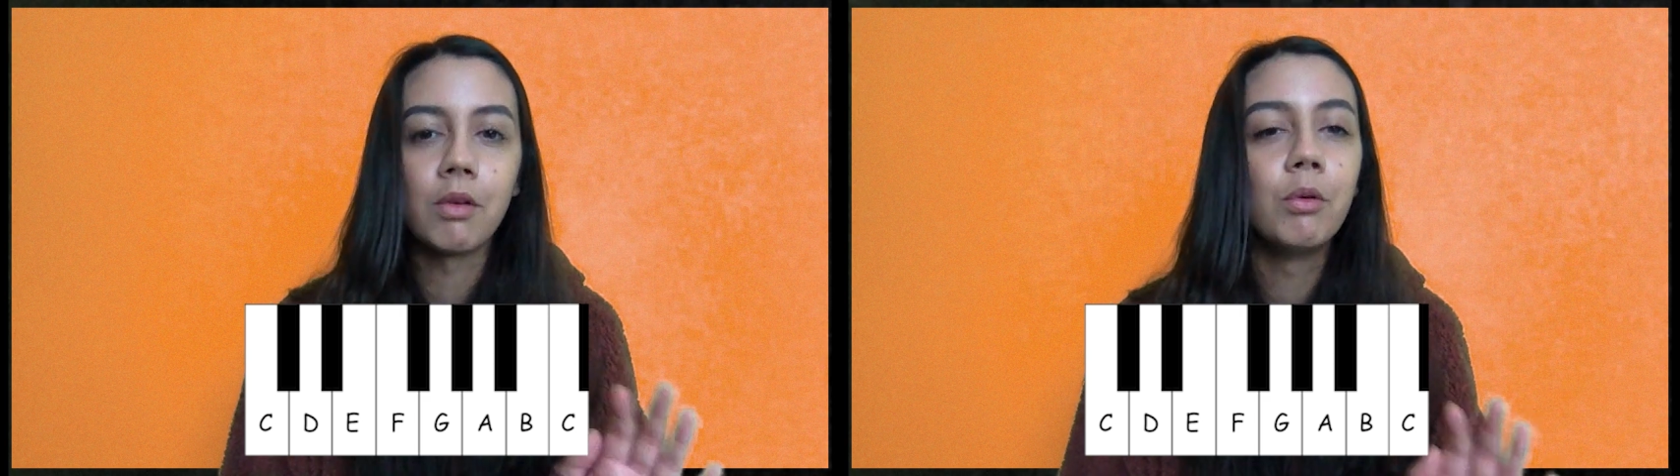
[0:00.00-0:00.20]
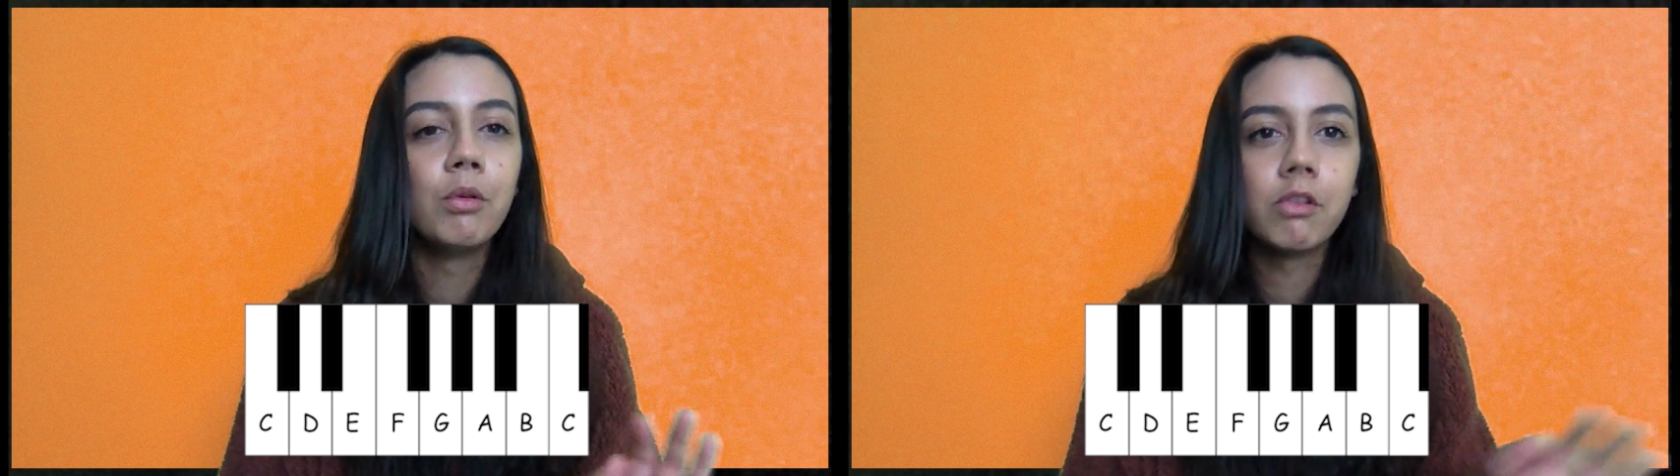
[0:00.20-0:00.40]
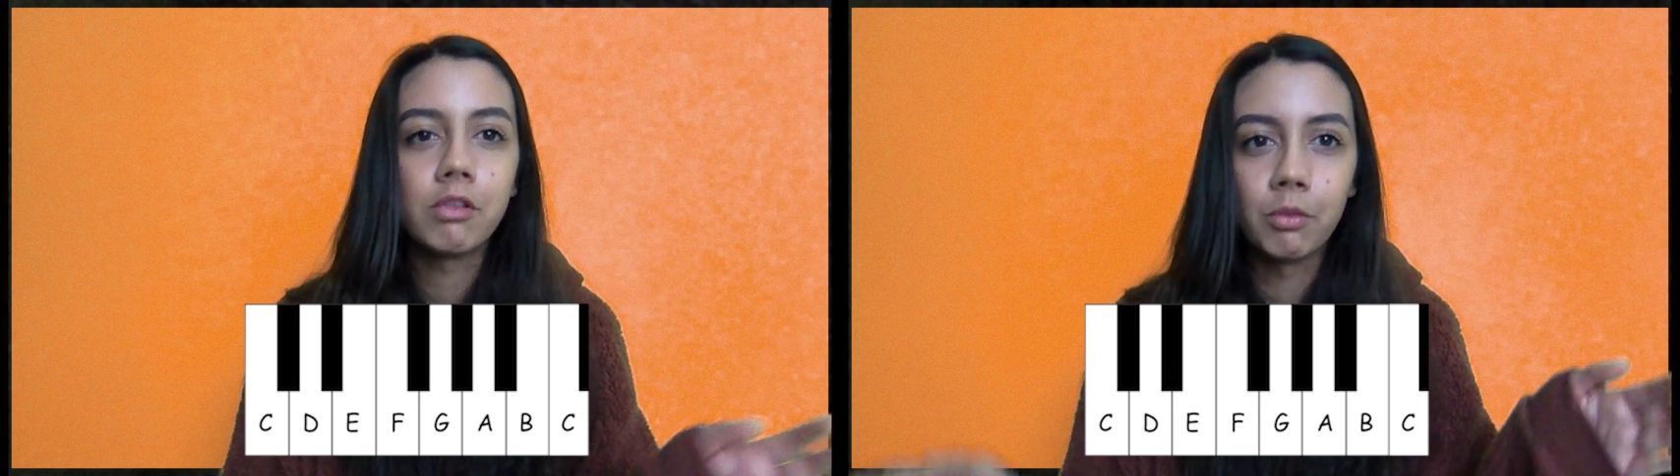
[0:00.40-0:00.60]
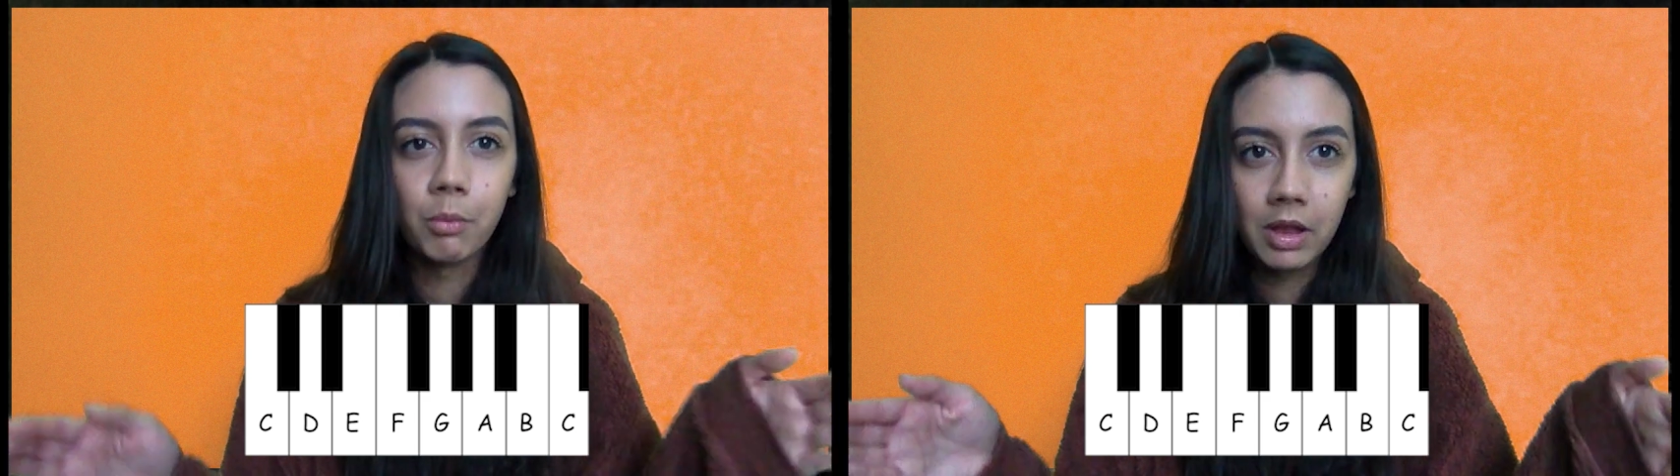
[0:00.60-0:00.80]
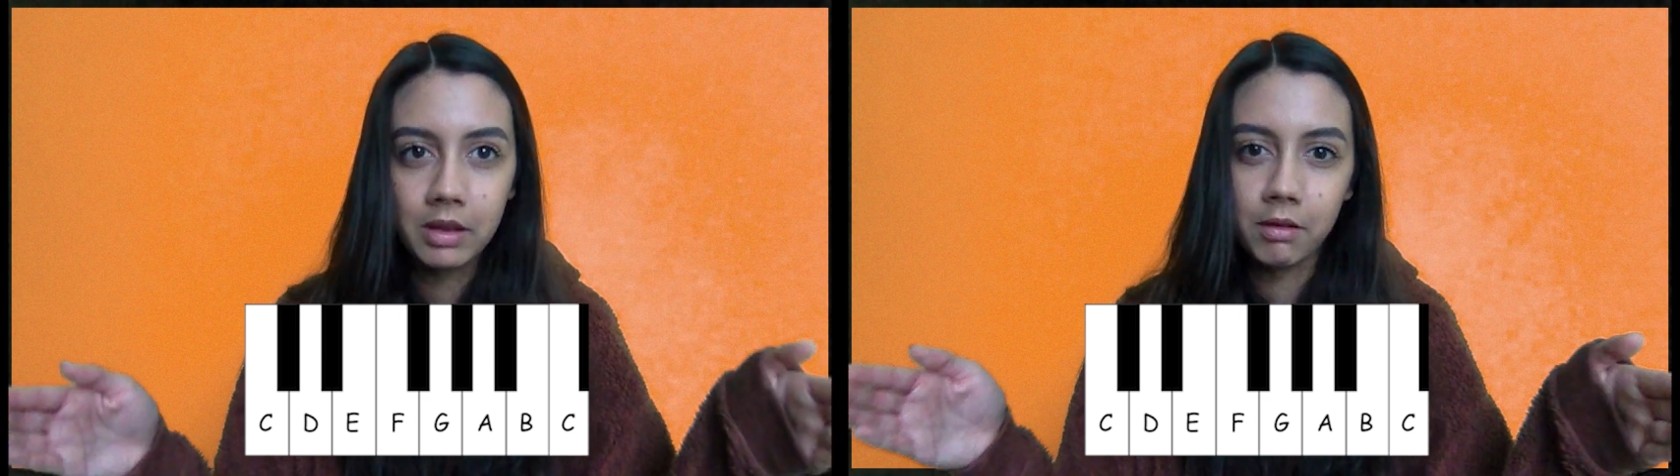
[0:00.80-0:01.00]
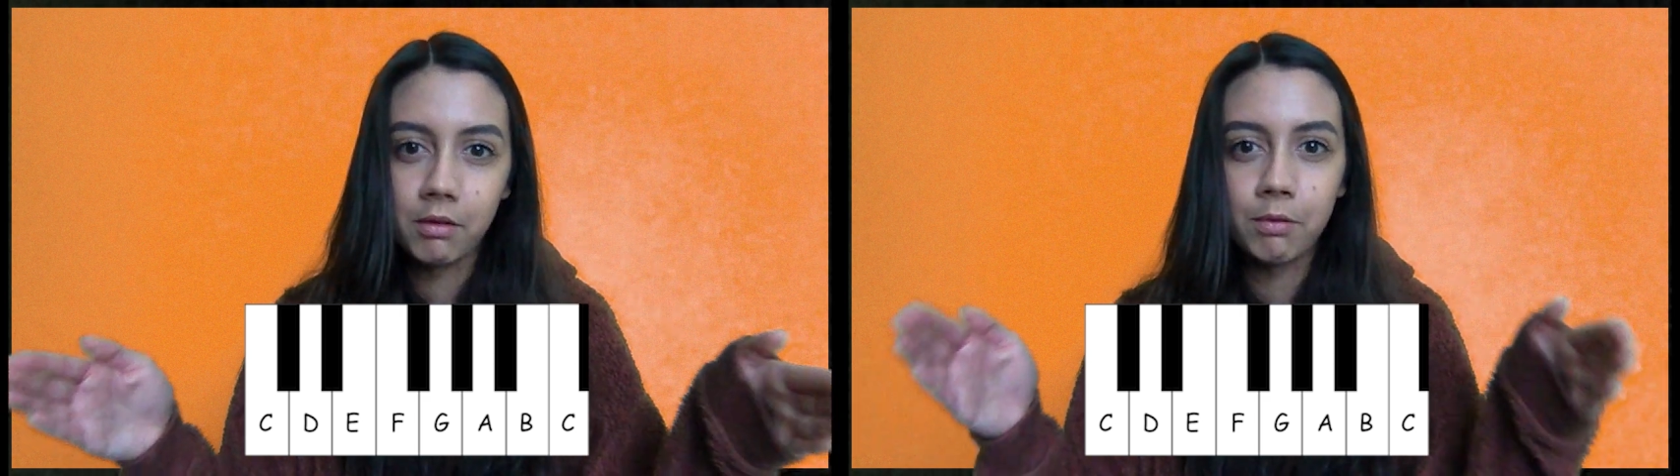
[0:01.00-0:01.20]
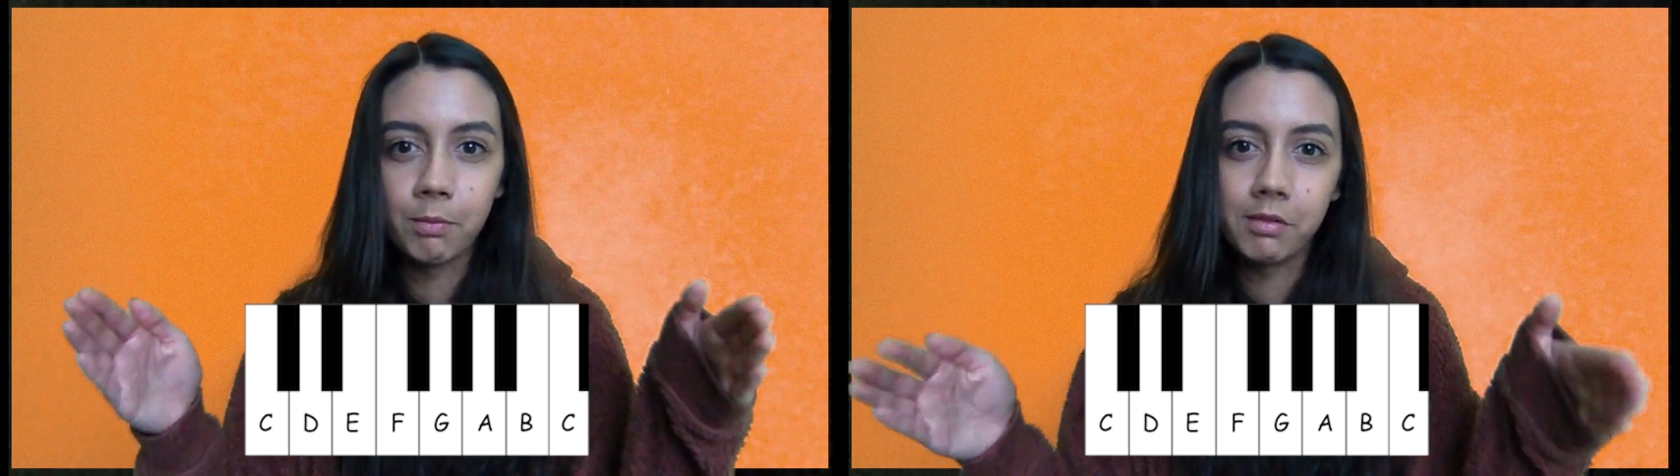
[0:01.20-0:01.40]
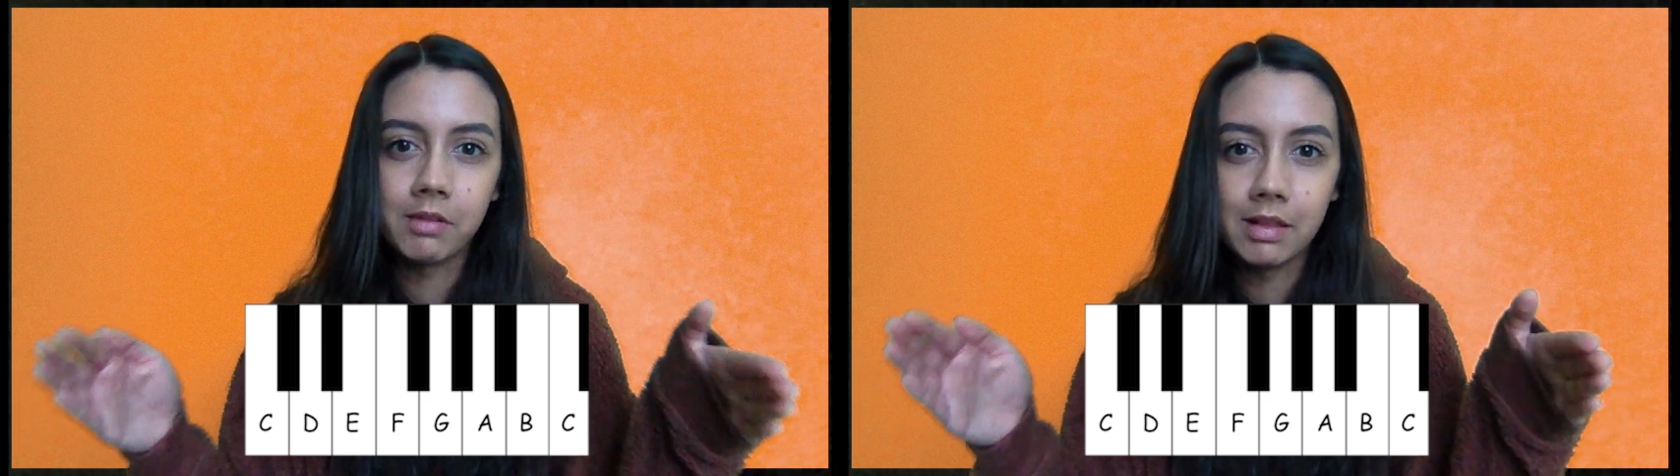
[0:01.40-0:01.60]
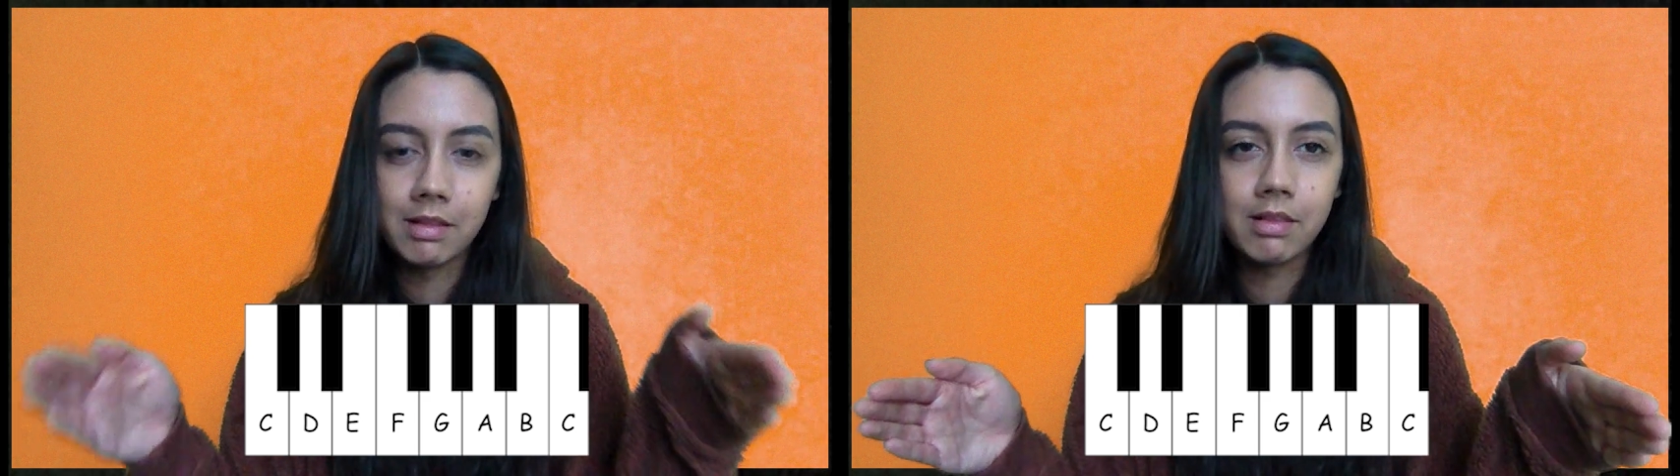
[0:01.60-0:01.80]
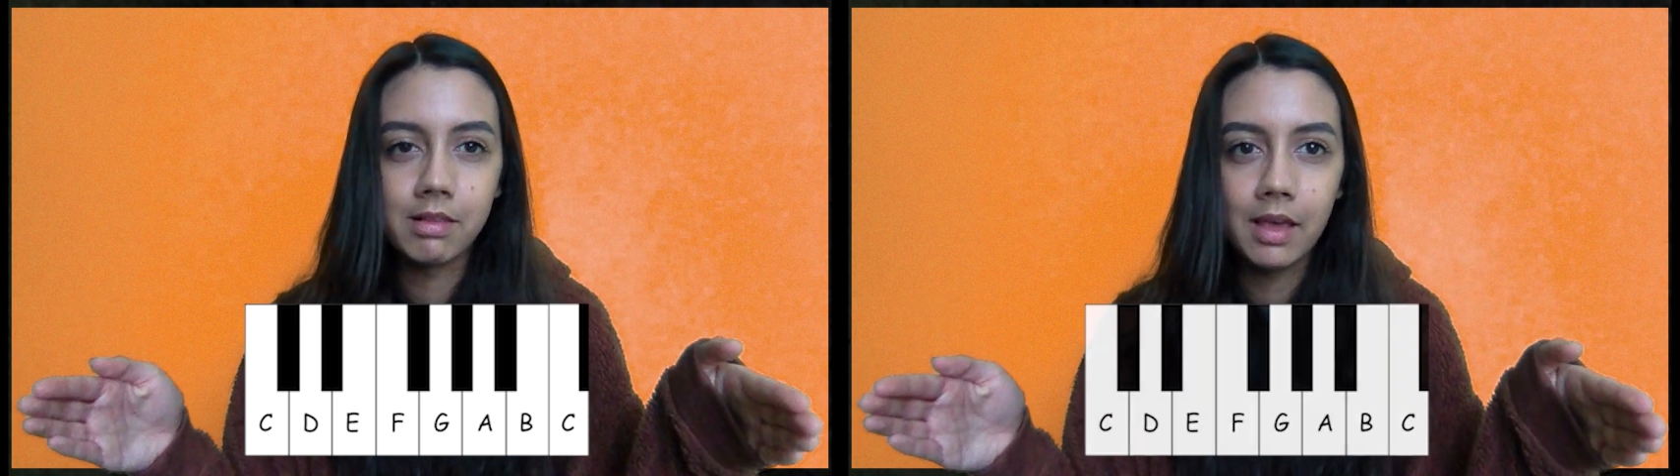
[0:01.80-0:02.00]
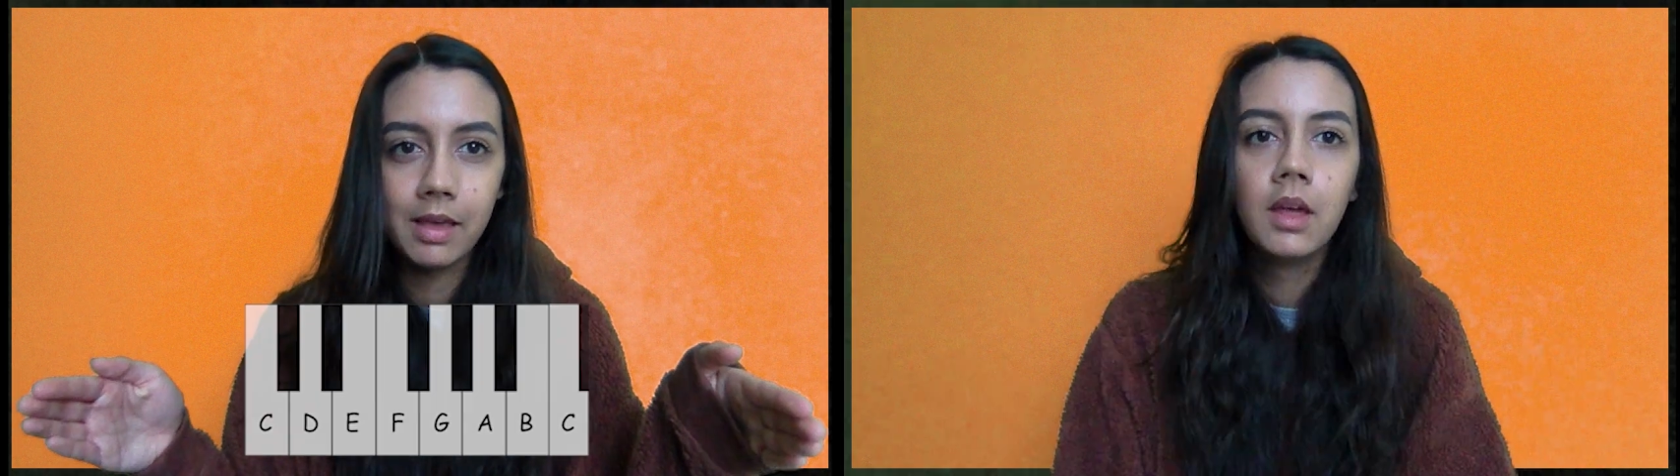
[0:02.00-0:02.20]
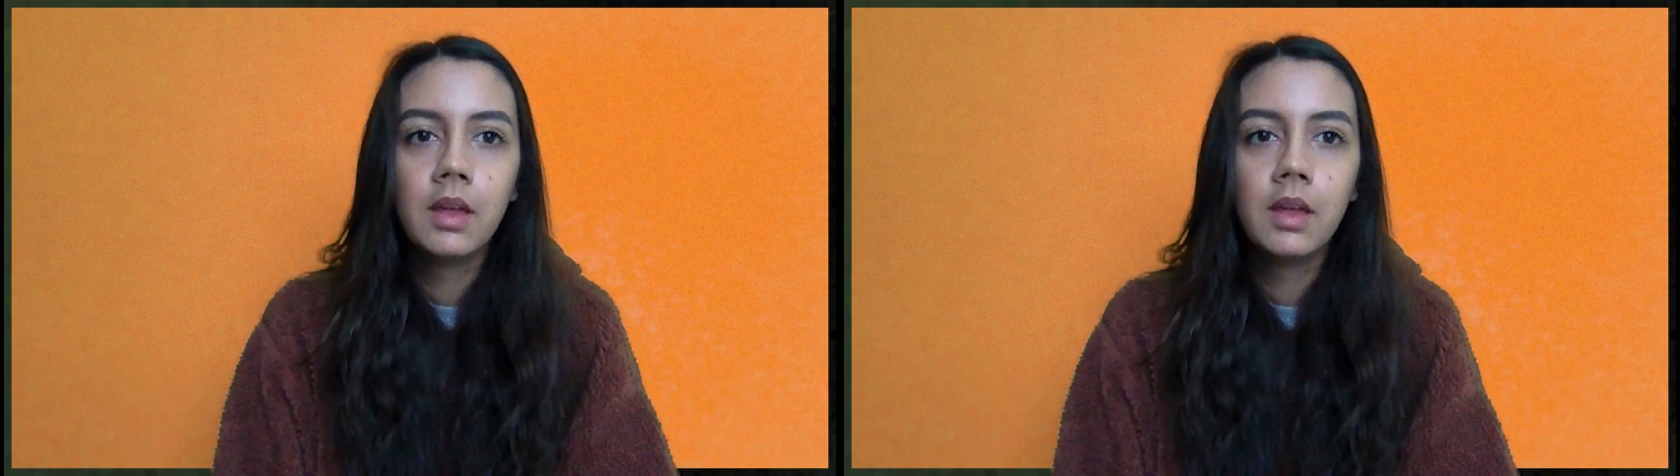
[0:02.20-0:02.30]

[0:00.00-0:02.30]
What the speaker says: all just the white notes from C to C.